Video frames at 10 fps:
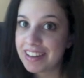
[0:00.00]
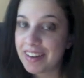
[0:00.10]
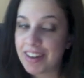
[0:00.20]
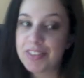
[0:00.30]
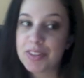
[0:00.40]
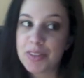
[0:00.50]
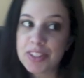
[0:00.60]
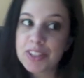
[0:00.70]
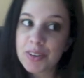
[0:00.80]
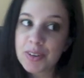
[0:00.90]
Okay, so
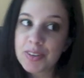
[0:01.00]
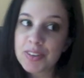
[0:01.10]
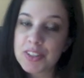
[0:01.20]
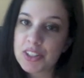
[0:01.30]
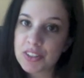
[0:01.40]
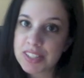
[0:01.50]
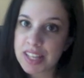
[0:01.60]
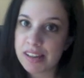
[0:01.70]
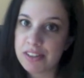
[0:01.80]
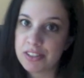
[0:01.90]
this girl, she looks
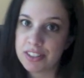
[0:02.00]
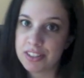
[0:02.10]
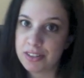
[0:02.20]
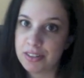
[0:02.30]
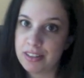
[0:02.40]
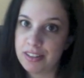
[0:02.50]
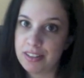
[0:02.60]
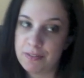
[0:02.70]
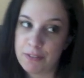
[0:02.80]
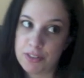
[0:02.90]
like Angelina Jolie,
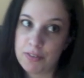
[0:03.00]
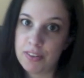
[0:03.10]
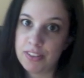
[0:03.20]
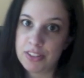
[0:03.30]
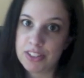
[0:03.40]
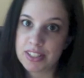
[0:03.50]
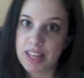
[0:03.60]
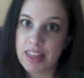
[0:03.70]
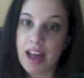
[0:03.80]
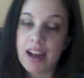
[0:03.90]
first of all, let's just
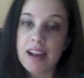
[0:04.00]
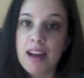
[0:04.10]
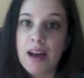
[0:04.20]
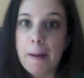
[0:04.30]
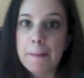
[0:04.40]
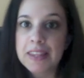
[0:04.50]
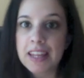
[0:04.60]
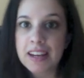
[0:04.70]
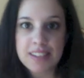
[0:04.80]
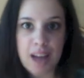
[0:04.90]
say that. But
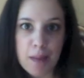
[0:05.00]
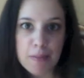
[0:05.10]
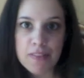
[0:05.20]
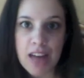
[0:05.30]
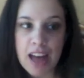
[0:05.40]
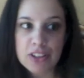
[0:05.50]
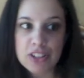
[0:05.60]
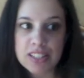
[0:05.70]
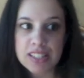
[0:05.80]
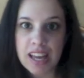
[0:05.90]
then on top of that,
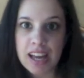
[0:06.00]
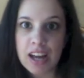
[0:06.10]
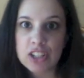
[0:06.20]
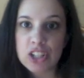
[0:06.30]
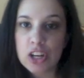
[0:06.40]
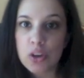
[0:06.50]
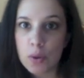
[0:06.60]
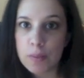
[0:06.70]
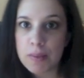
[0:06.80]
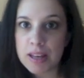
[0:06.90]
she's like
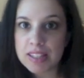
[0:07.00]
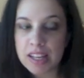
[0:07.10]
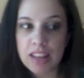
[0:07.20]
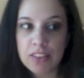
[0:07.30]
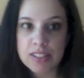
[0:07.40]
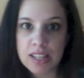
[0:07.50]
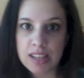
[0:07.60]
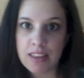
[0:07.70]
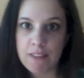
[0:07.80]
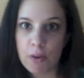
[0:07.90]
ginormous. Like, it looks
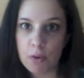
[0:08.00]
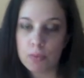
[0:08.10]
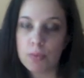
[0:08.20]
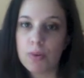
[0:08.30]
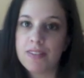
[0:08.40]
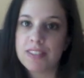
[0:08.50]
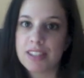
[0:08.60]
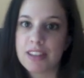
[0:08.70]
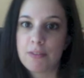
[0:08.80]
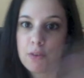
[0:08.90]
like
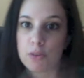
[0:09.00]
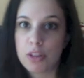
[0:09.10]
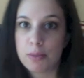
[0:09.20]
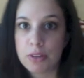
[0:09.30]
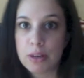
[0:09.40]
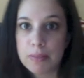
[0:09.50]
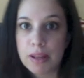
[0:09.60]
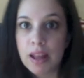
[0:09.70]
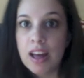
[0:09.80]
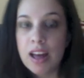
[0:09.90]
obviously photoshopped her in,
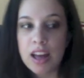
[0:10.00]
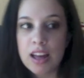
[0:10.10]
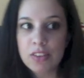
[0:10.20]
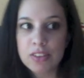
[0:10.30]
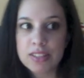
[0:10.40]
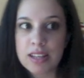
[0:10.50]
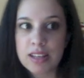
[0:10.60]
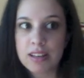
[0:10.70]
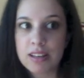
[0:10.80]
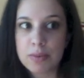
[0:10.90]
but it looks
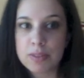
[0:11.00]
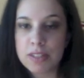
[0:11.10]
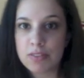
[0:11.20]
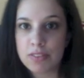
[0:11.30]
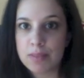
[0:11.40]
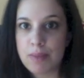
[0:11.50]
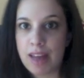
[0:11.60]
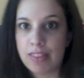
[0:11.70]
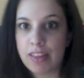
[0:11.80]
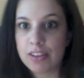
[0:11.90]
like it was done really
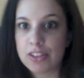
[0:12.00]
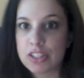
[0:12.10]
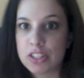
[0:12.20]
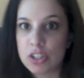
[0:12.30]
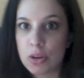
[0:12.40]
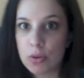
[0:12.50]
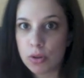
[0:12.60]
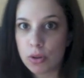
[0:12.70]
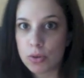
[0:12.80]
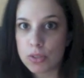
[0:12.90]
bad. Like, she's so
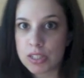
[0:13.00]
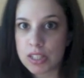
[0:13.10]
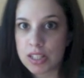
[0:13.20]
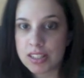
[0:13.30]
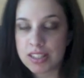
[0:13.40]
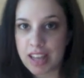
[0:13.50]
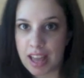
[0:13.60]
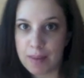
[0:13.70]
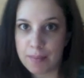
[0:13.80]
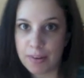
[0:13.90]
close to the
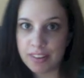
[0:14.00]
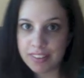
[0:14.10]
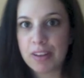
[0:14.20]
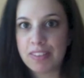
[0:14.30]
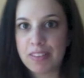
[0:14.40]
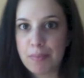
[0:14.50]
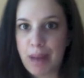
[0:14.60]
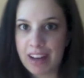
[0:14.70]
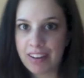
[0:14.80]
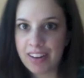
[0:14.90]
camera. And then the
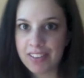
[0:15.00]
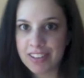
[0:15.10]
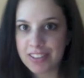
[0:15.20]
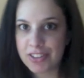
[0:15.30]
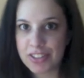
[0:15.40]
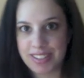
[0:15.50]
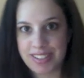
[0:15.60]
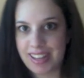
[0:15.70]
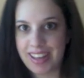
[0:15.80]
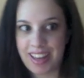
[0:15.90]
background is
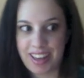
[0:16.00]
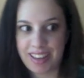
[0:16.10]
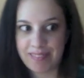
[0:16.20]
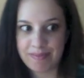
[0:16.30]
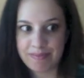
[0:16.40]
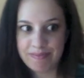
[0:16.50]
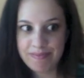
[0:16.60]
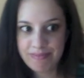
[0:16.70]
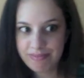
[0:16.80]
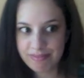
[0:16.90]
just like,
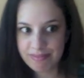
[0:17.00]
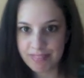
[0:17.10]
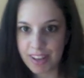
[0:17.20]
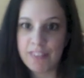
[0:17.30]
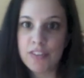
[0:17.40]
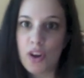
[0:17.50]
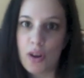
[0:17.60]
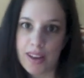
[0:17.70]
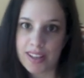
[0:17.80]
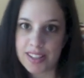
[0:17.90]
I don't even know,
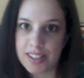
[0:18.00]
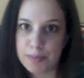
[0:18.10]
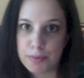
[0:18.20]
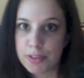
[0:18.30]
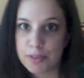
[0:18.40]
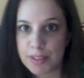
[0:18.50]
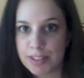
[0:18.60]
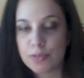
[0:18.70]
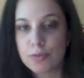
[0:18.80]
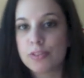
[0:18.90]
I guess that's supposed to be the
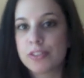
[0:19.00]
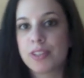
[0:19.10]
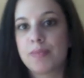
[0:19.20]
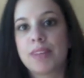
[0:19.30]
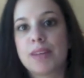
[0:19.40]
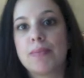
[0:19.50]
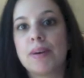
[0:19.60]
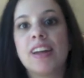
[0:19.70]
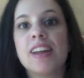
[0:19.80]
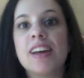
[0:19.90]
school or something,
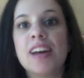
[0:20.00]
but